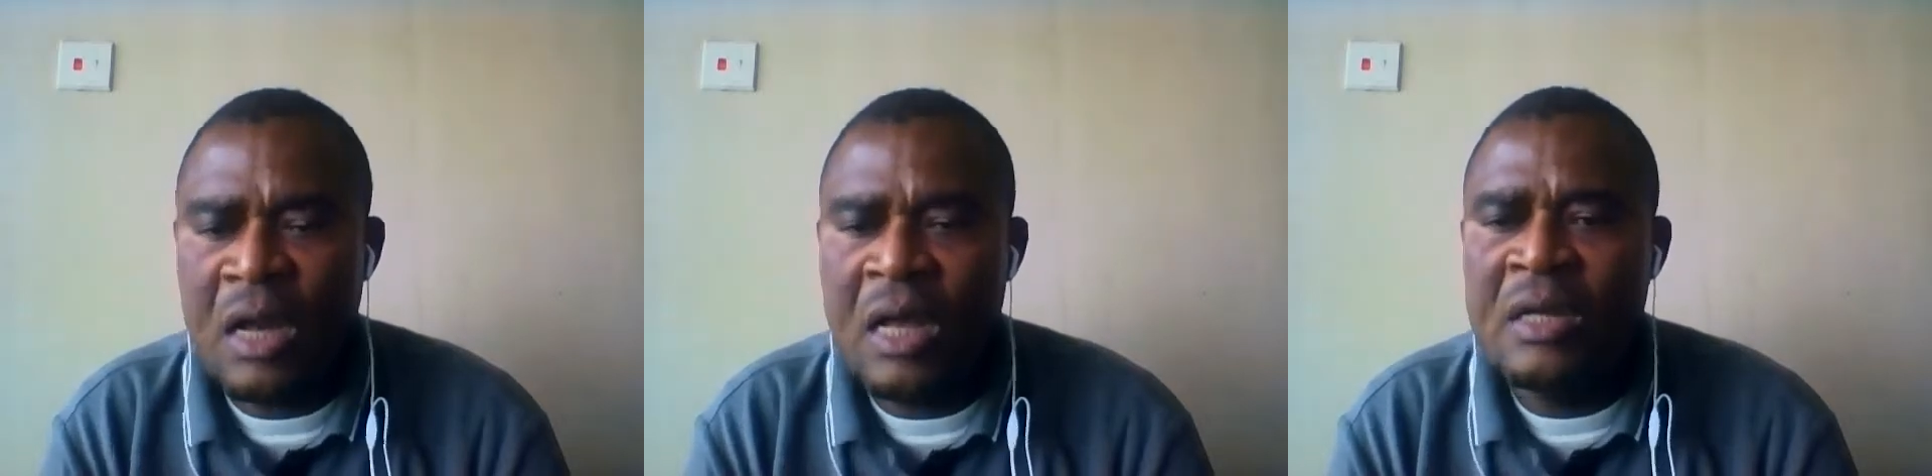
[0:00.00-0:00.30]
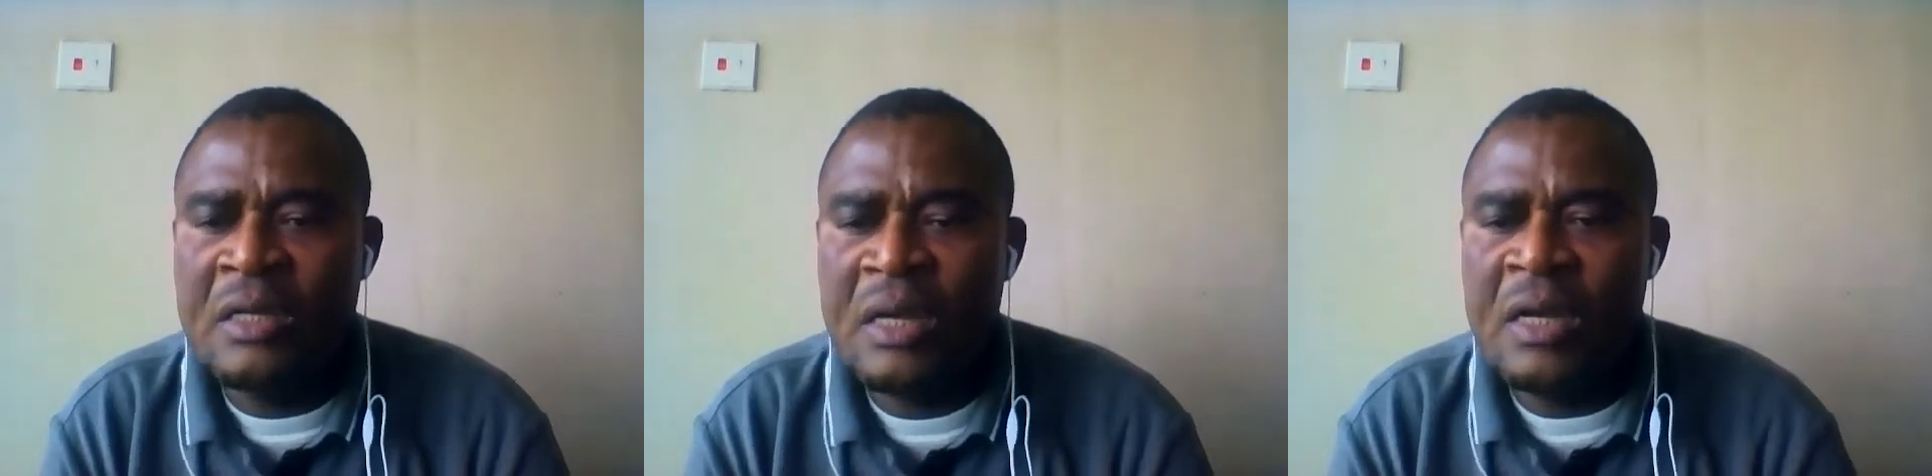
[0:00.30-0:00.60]

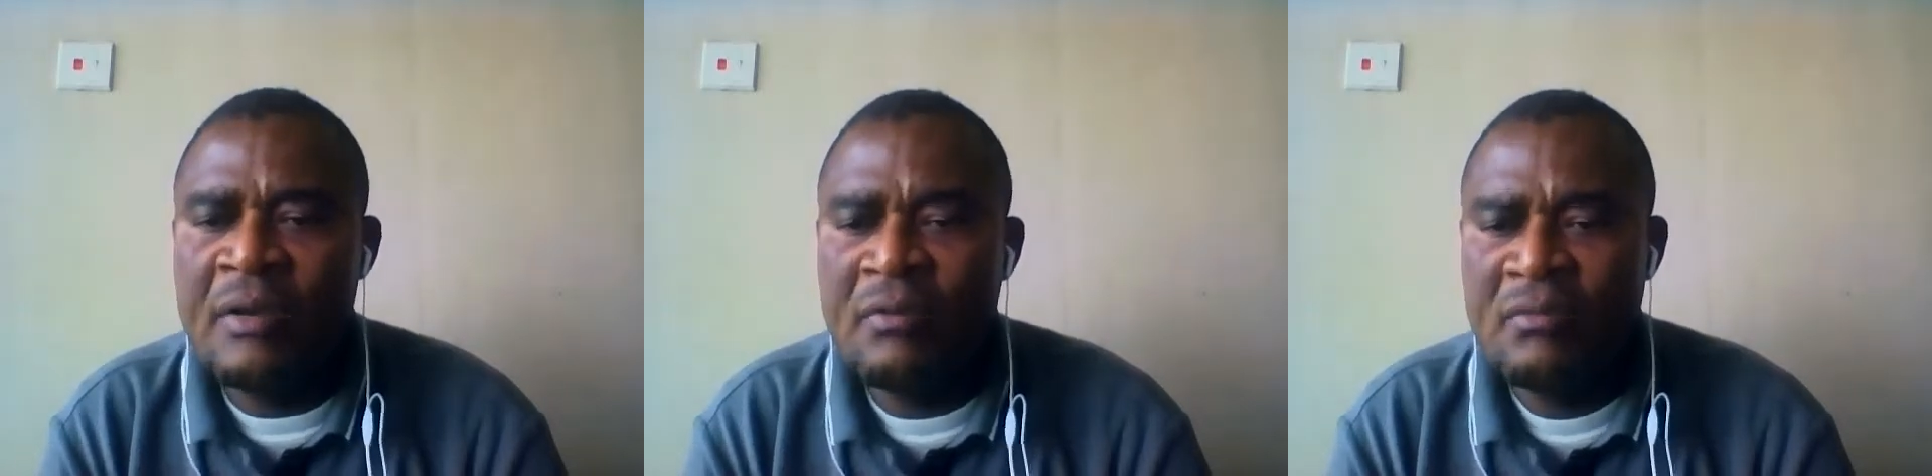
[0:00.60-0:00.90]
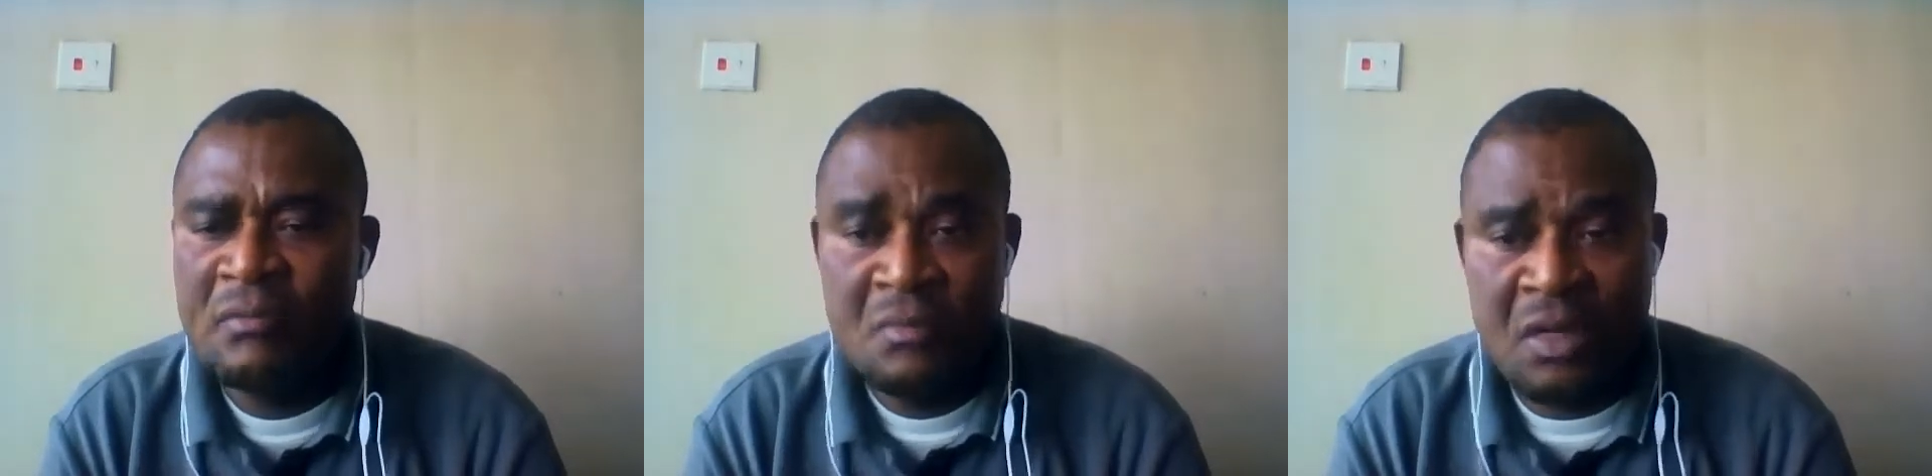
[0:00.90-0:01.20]
and
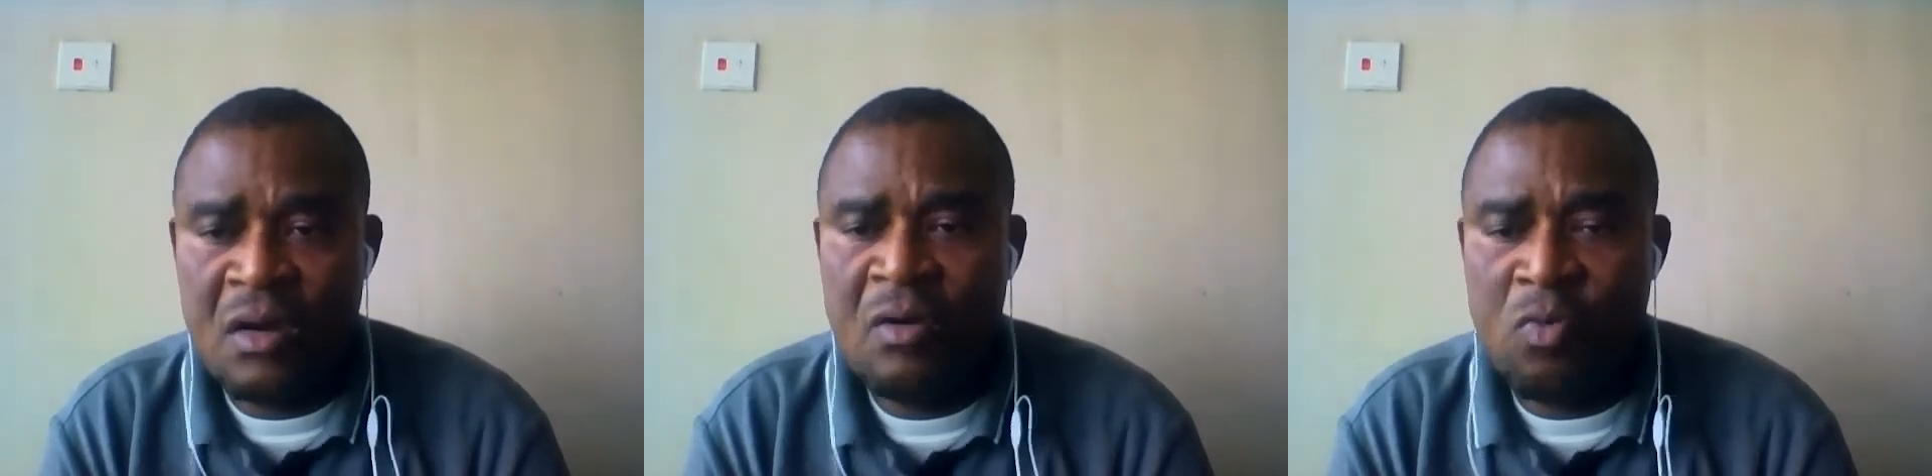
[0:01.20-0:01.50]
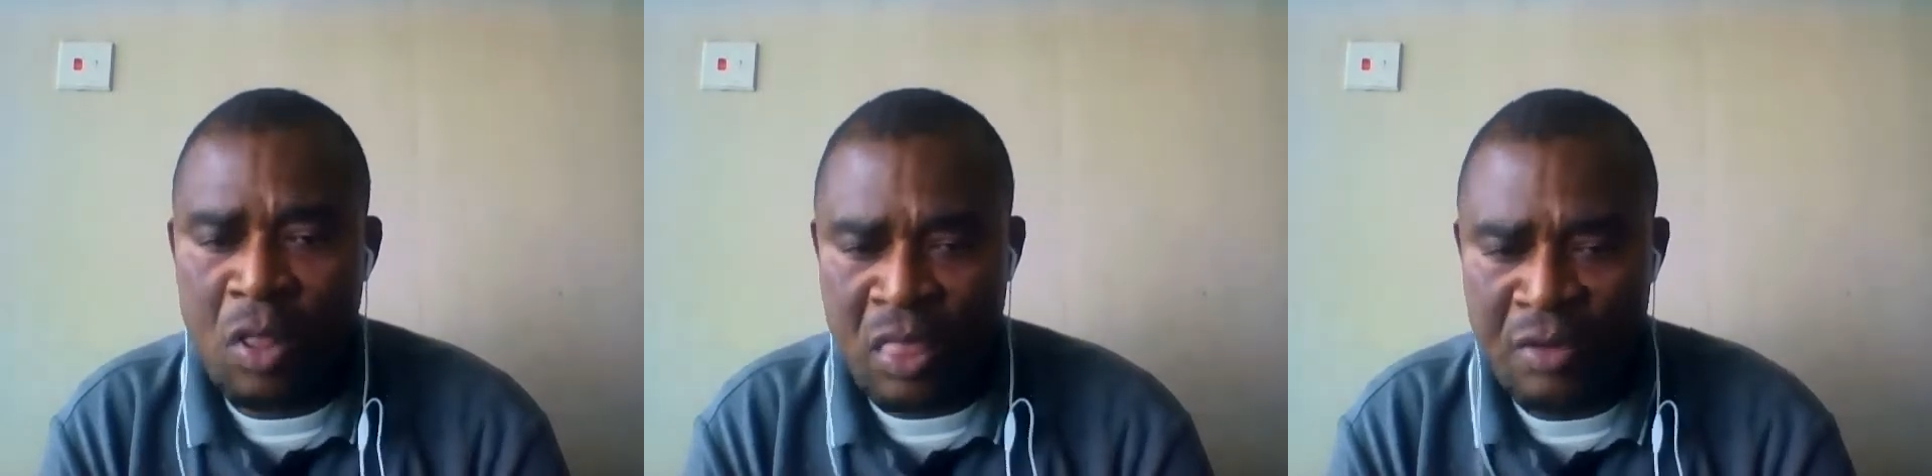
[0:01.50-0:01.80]

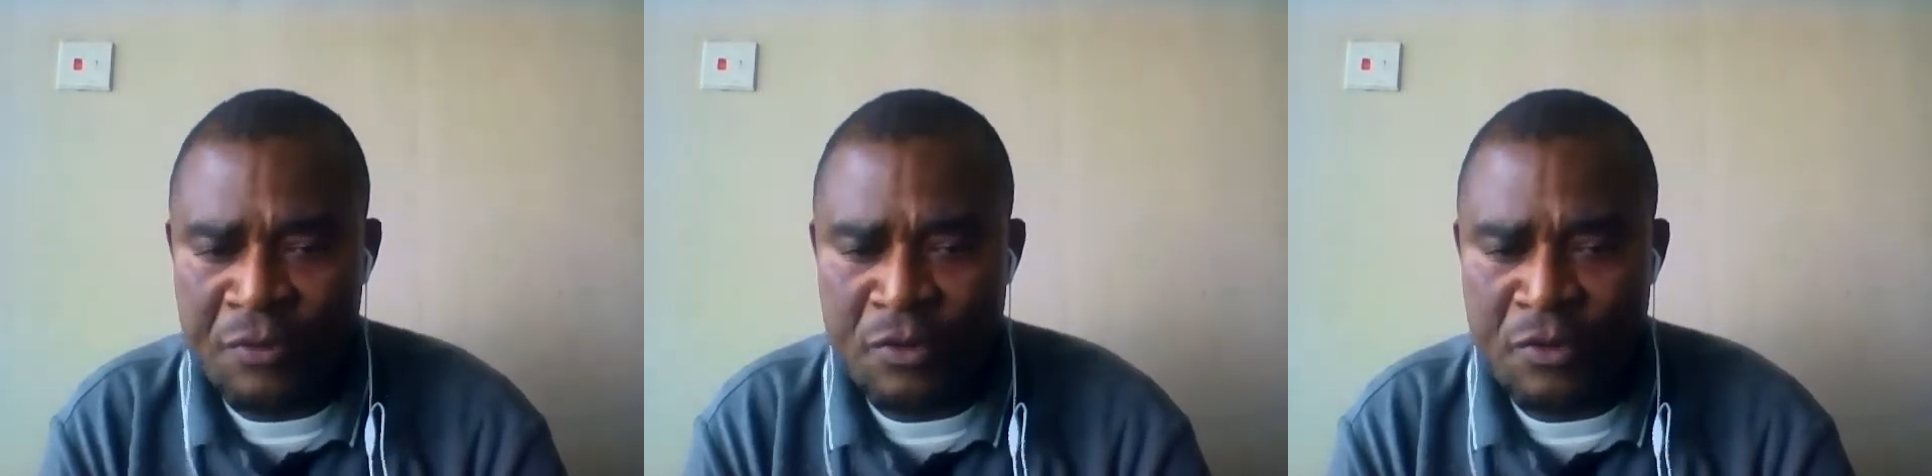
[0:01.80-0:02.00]
what have